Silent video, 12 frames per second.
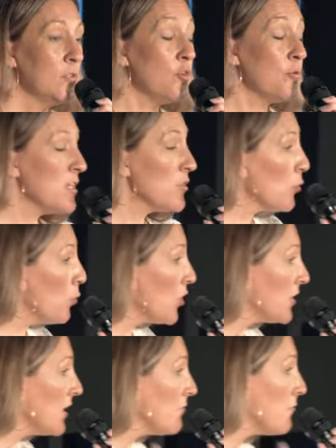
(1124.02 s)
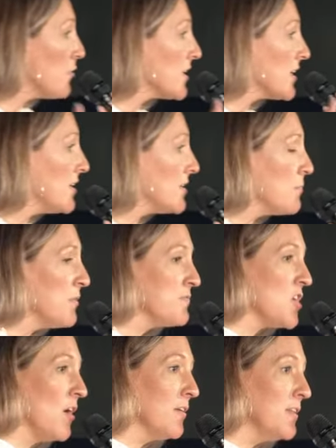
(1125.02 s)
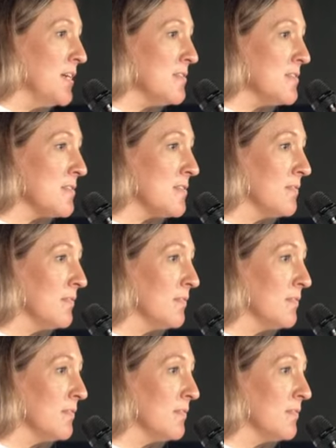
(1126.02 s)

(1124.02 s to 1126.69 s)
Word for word: You're either working for the kingdom of darkness